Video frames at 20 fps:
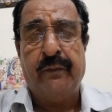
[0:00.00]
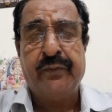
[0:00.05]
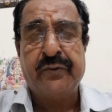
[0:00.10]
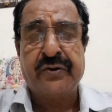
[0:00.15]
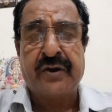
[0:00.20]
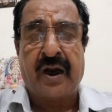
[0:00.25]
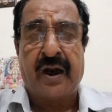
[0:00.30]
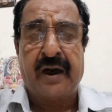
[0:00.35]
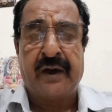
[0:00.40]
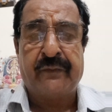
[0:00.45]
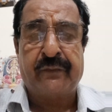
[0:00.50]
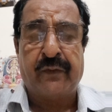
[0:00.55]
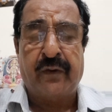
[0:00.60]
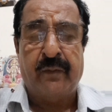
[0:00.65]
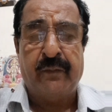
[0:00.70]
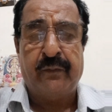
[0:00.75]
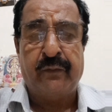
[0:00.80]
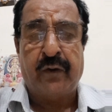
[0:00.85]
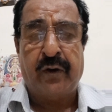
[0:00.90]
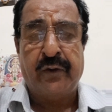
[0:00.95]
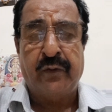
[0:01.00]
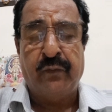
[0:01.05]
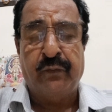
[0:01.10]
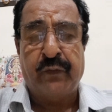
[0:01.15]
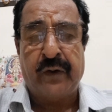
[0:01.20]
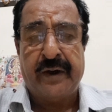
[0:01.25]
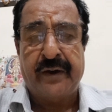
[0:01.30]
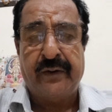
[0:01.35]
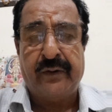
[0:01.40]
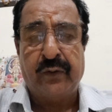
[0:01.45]
start from volume
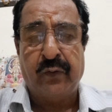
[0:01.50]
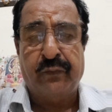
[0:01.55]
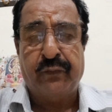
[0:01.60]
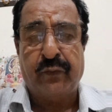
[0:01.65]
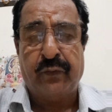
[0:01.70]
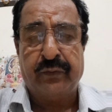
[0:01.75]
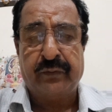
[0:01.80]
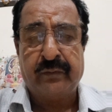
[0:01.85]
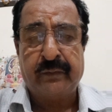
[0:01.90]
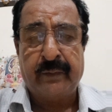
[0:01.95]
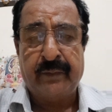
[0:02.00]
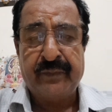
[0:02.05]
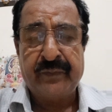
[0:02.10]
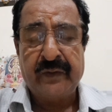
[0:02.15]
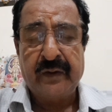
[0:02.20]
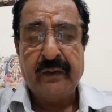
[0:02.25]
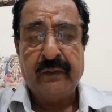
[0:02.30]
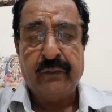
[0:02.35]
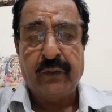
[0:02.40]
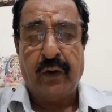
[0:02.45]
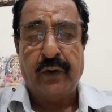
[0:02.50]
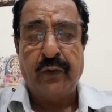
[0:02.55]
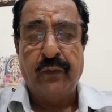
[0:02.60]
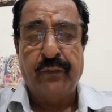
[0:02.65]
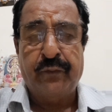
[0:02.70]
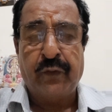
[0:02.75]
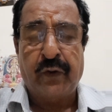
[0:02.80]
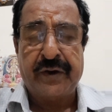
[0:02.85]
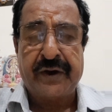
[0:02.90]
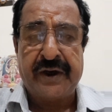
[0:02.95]
1 to
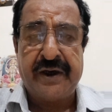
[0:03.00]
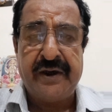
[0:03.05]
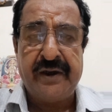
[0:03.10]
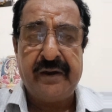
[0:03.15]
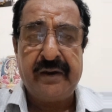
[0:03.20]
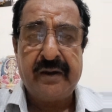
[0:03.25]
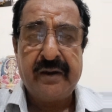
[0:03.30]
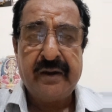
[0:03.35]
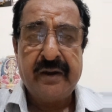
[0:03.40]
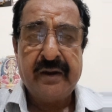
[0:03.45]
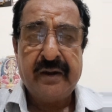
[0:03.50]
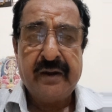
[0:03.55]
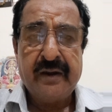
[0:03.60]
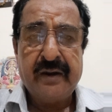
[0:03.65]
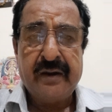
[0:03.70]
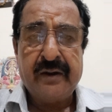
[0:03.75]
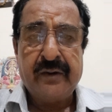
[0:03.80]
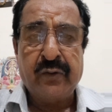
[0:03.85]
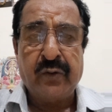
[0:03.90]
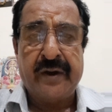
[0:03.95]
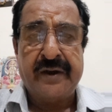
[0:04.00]
volume 14 to